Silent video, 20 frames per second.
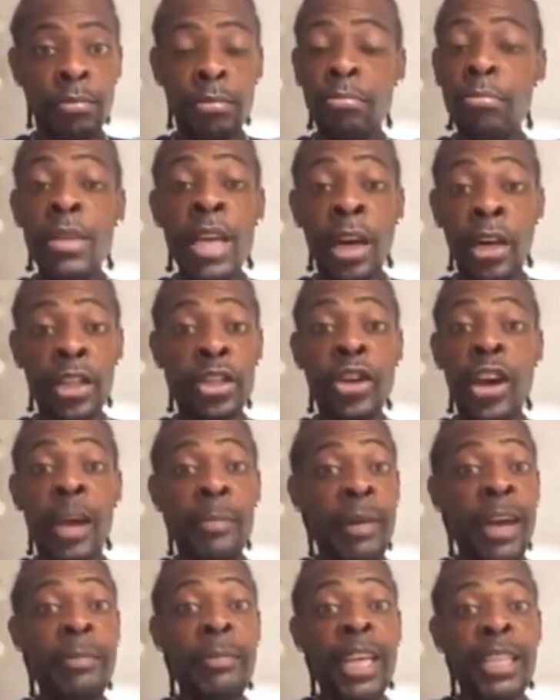Me, I go try
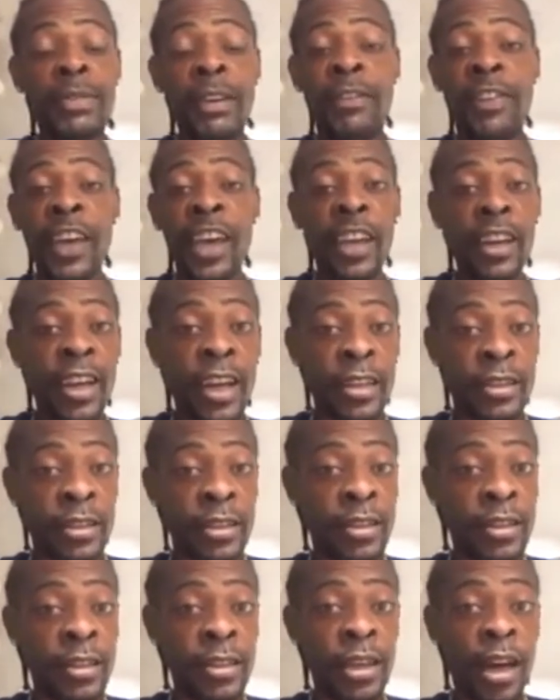my best to forget that.
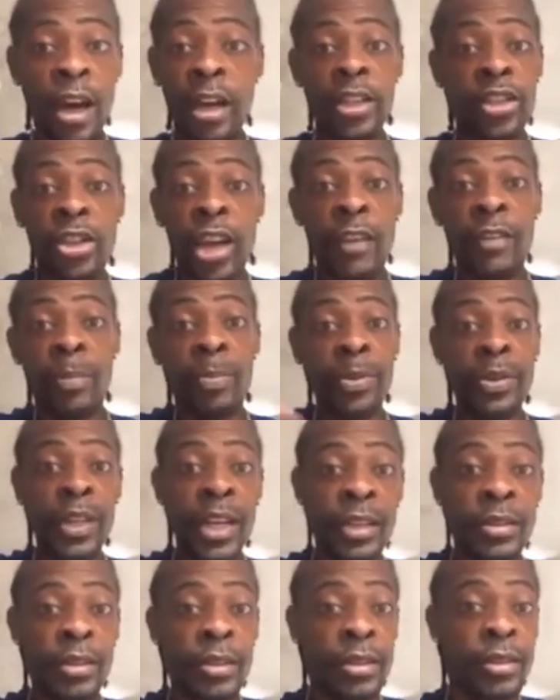Or try to put
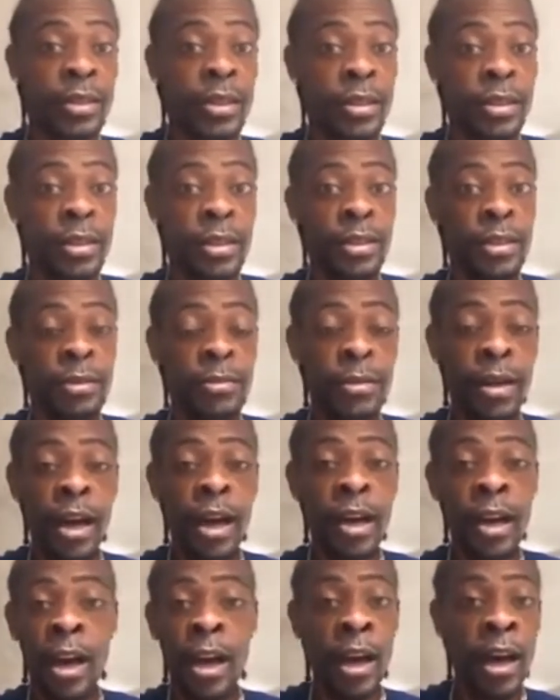that
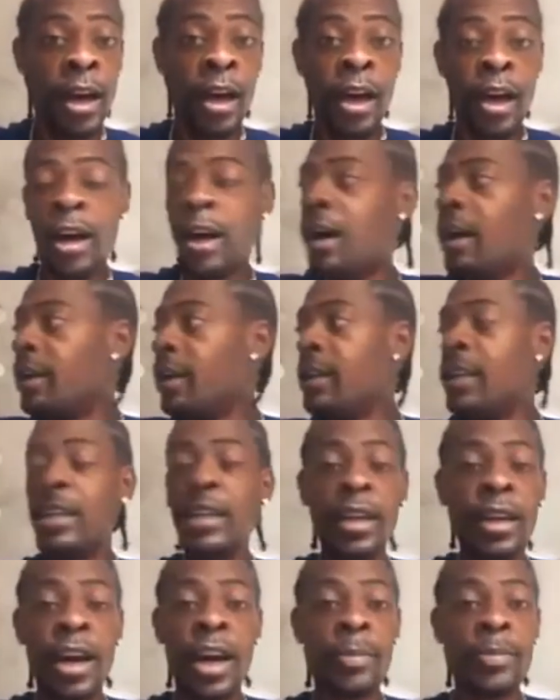underneath
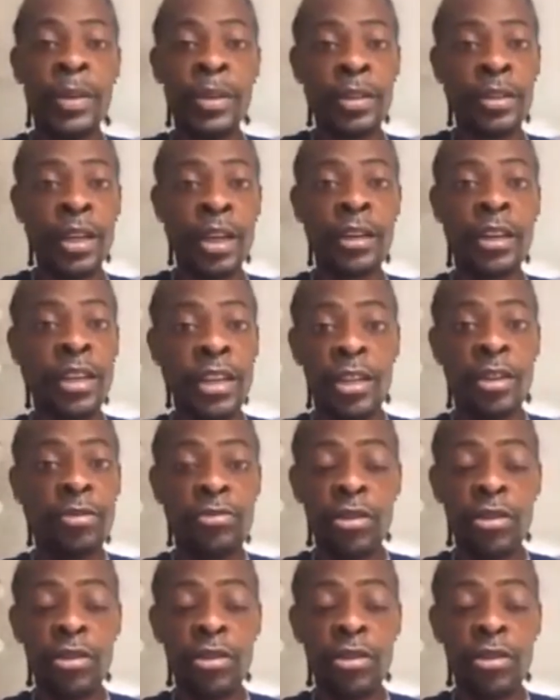the carpet, underneath the